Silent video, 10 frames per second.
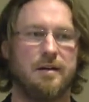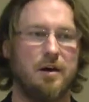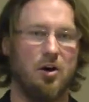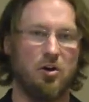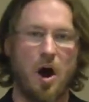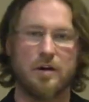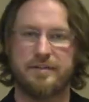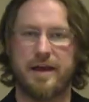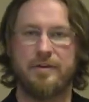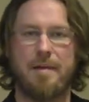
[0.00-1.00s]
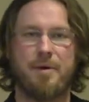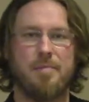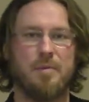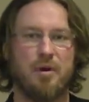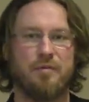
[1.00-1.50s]
a locked-down
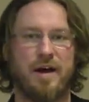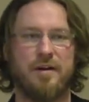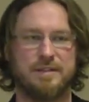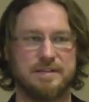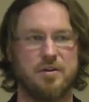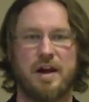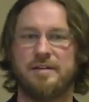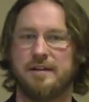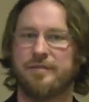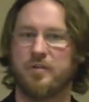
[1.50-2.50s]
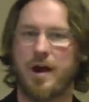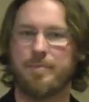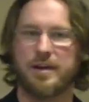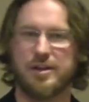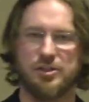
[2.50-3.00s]
AppArmor profile is a good idea for your
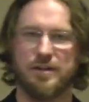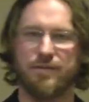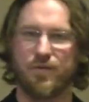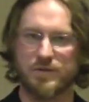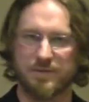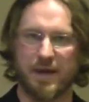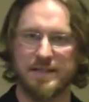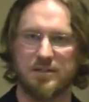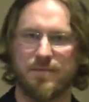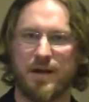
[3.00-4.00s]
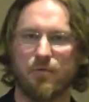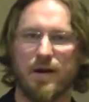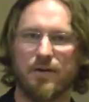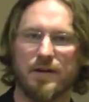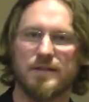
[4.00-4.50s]
application in the first place, no matter
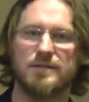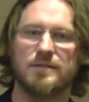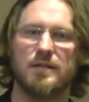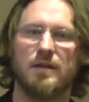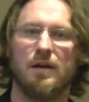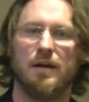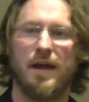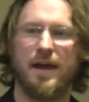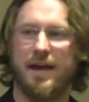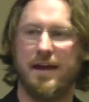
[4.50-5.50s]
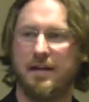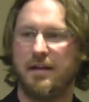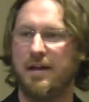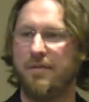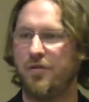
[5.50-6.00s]
where it is. And
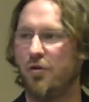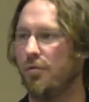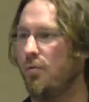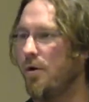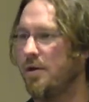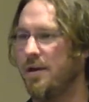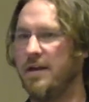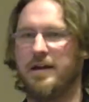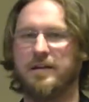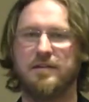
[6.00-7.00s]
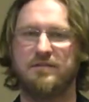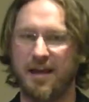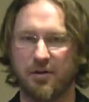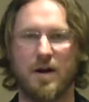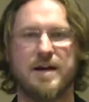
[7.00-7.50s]
if you're working in a
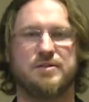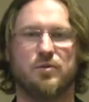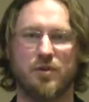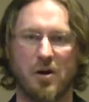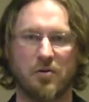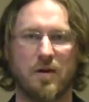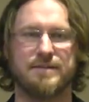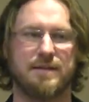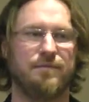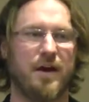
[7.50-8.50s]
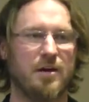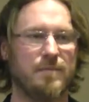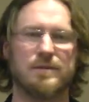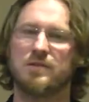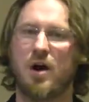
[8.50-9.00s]
containerized or Dockerized
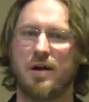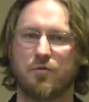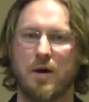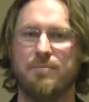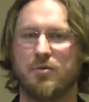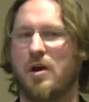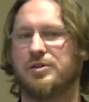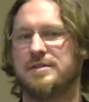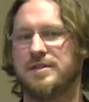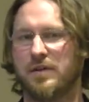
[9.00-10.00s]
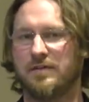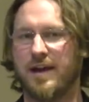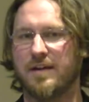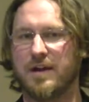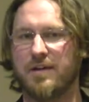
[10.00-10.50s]
environment, there's a lot of great precautions you can
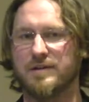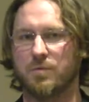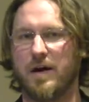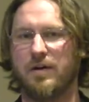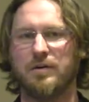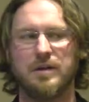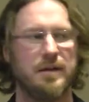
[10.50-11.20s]
take there as well.